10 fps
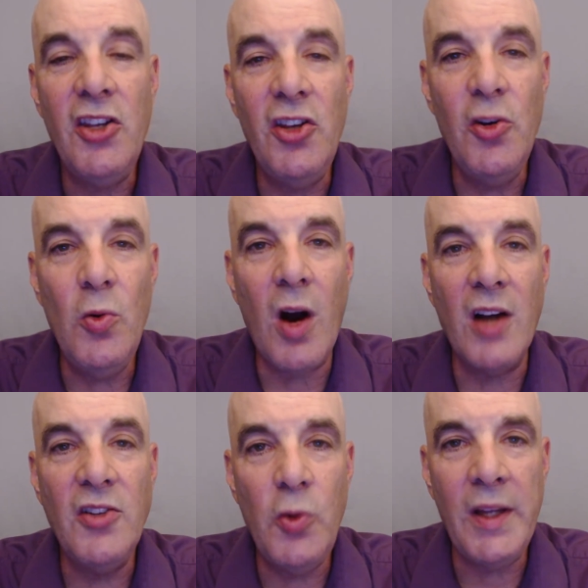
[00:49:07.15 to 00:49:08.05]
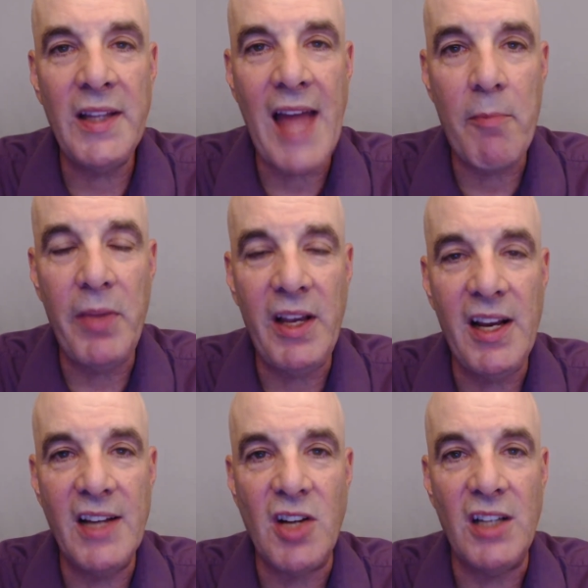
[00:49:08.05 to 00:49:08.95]
You are doing that
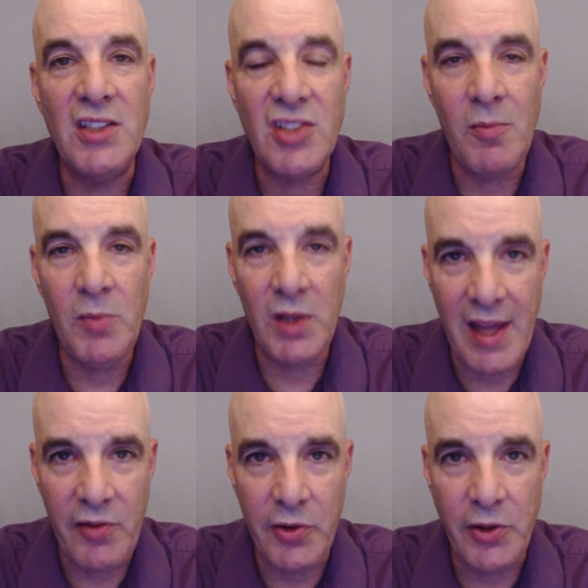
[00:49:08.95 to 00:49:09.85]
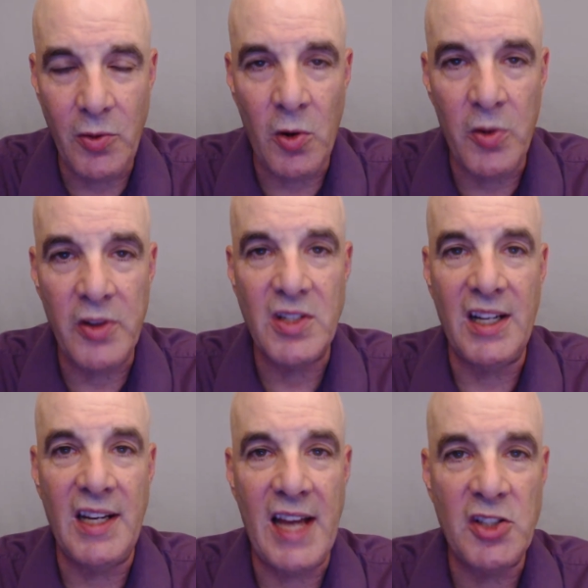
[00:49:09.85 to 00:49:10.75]
because on some level you know there's
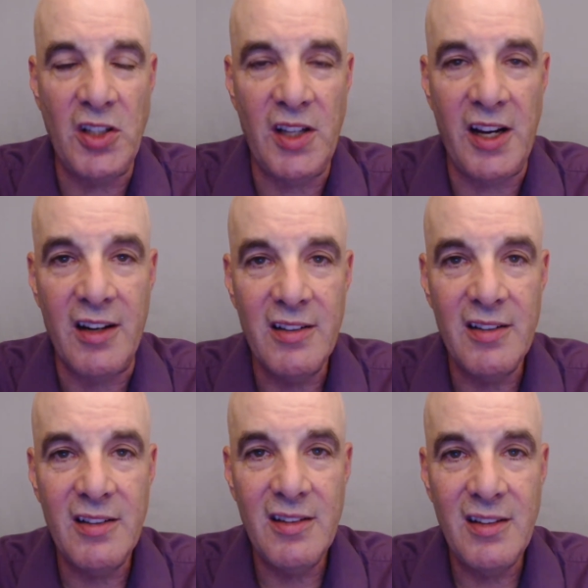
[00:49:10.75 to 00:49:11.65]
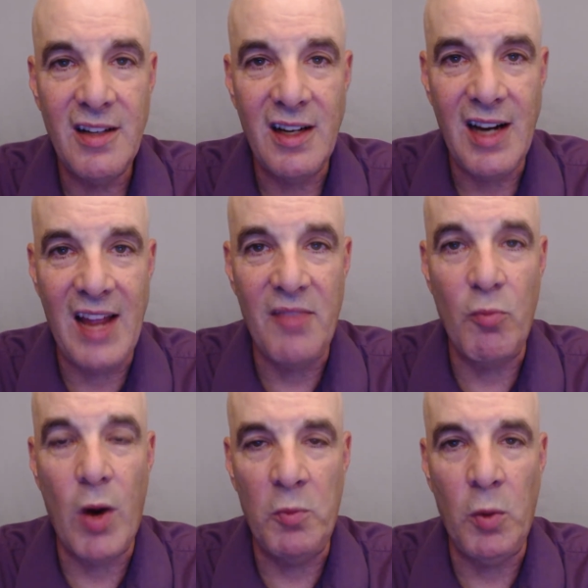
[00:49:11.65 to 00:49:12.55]
a connection there. And
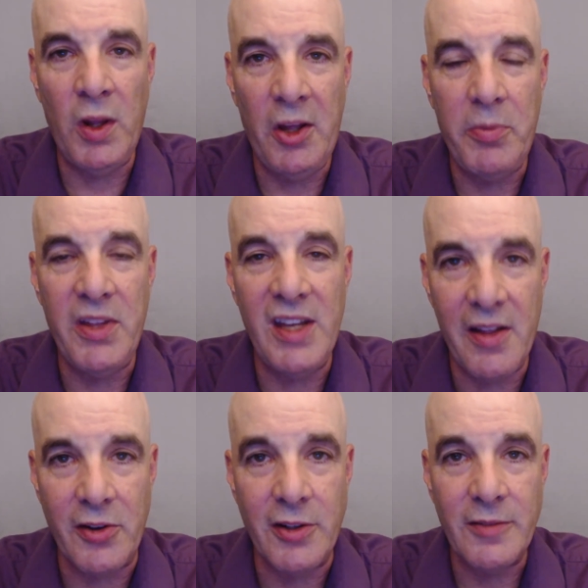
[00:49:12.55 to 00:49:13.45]
one will help the other.